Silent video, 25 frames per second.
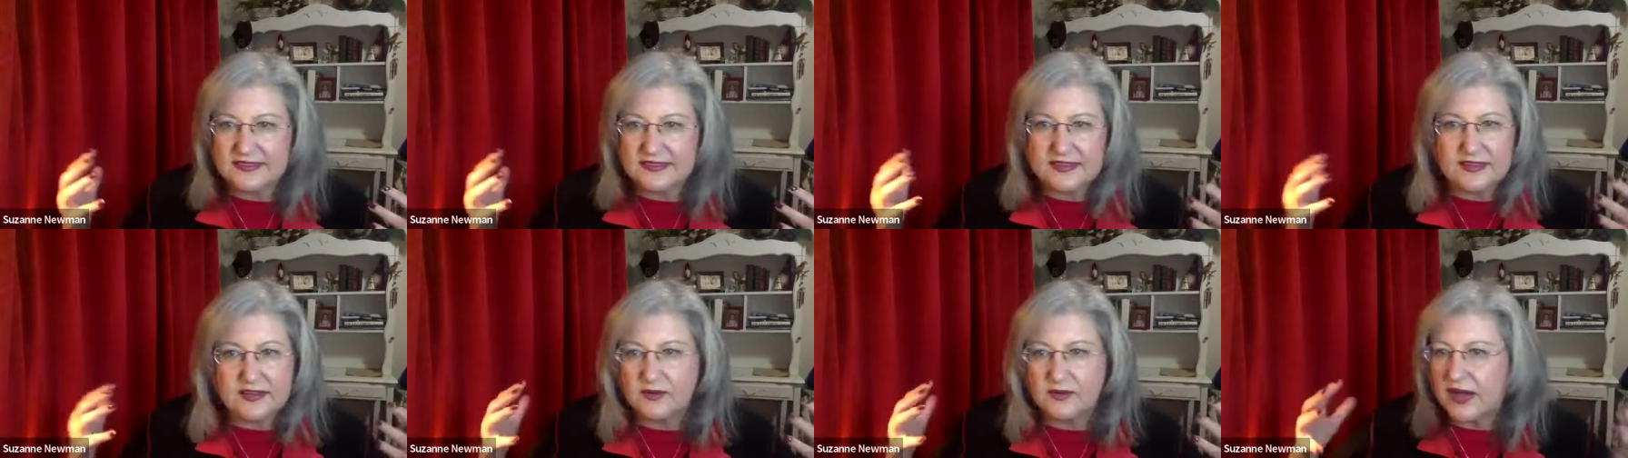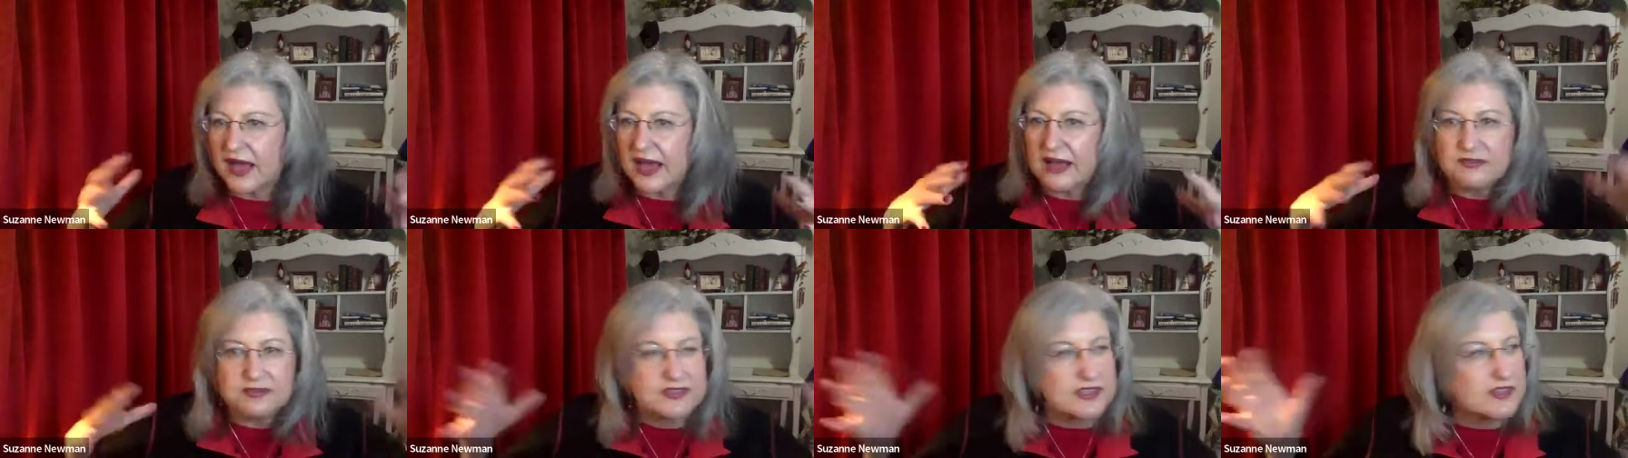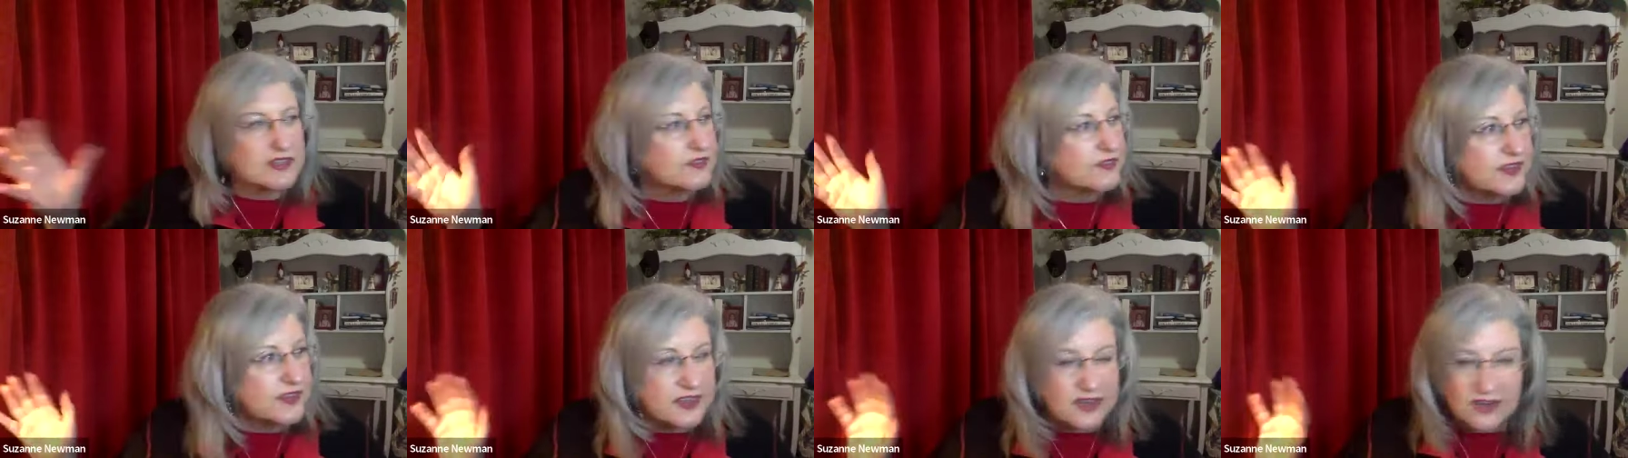you know, out
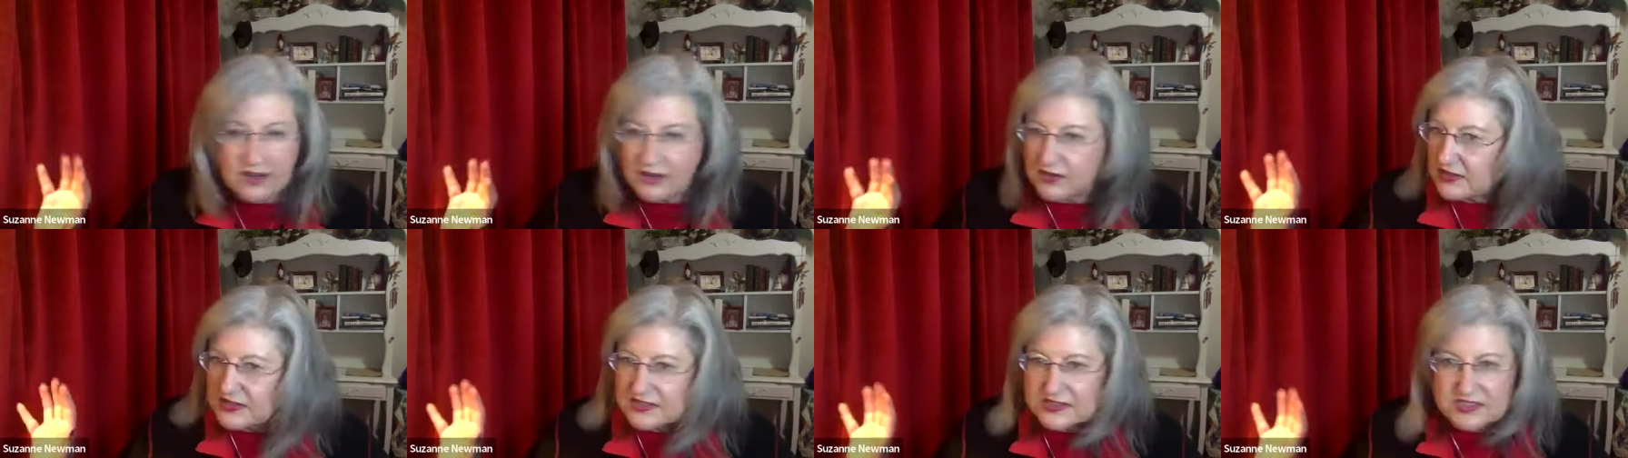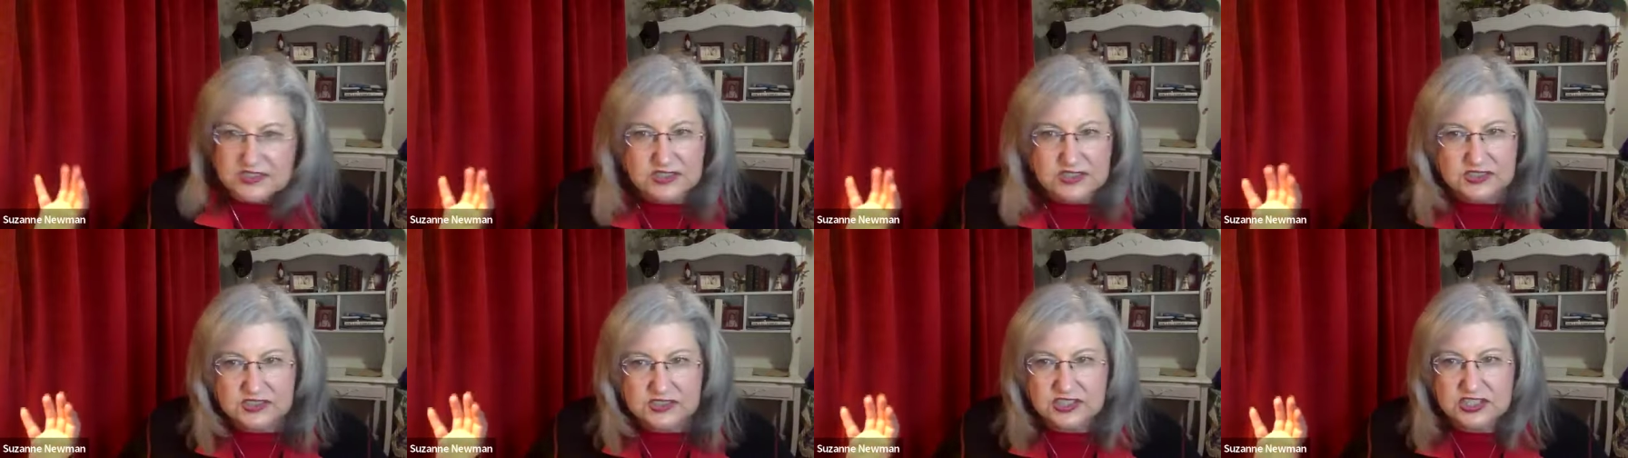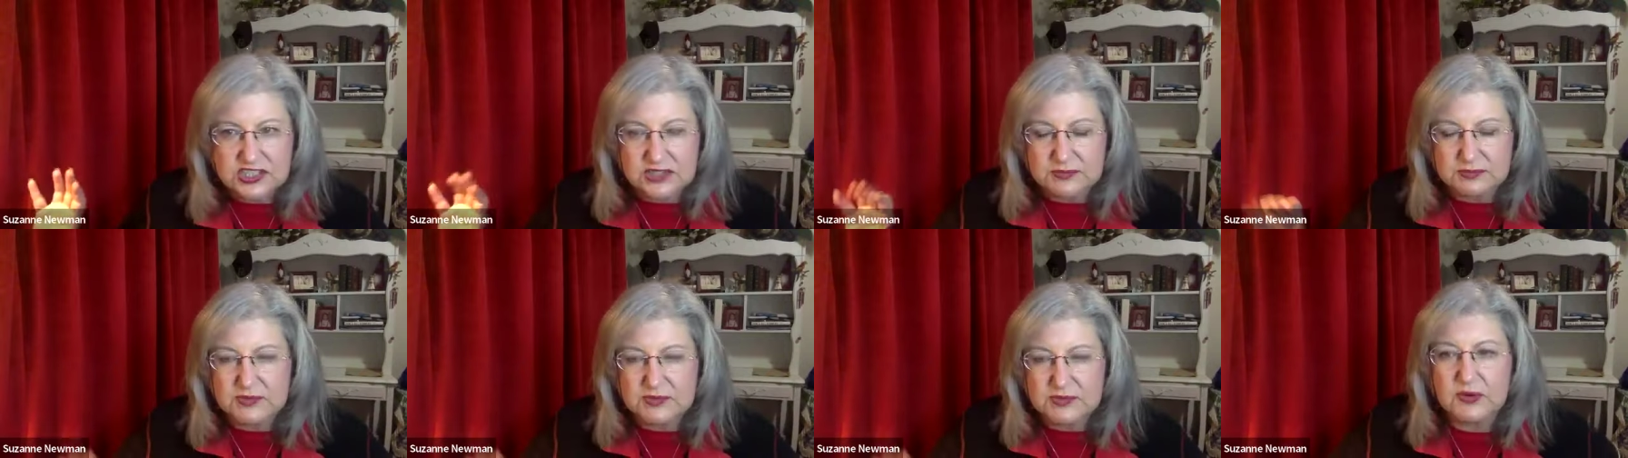there in our
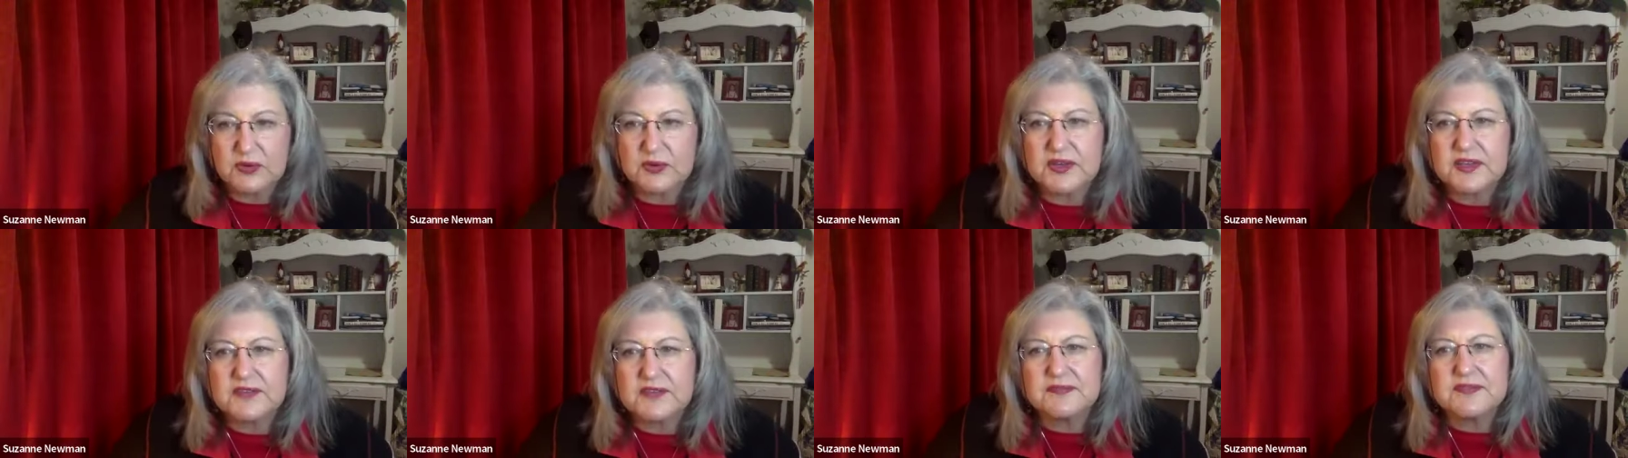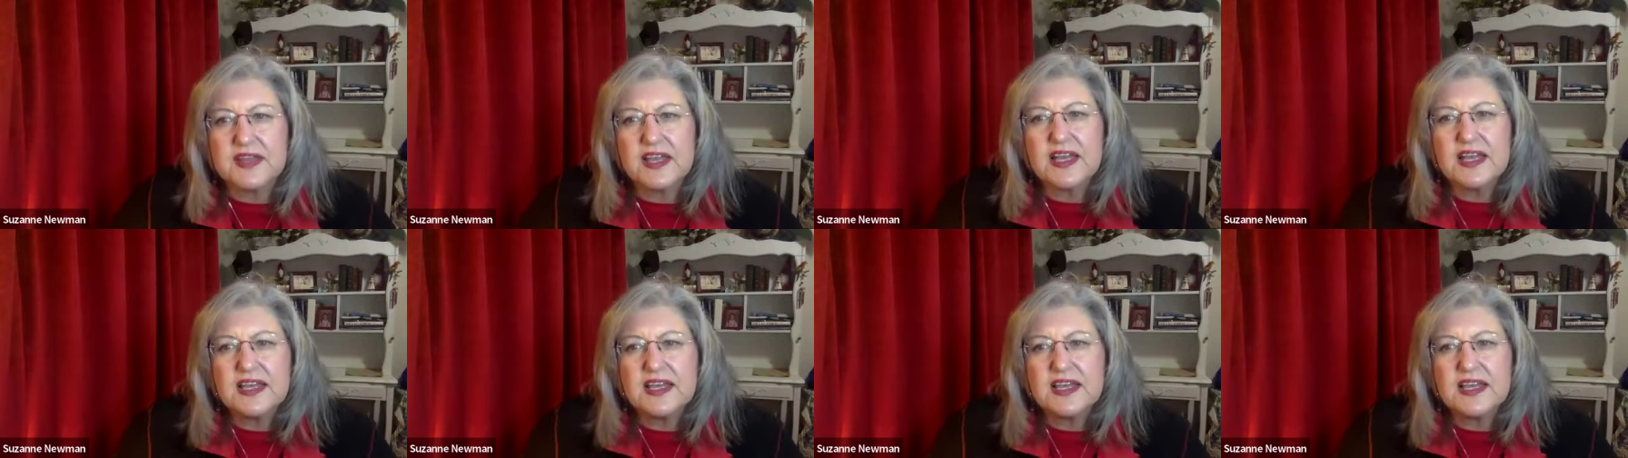listenership going,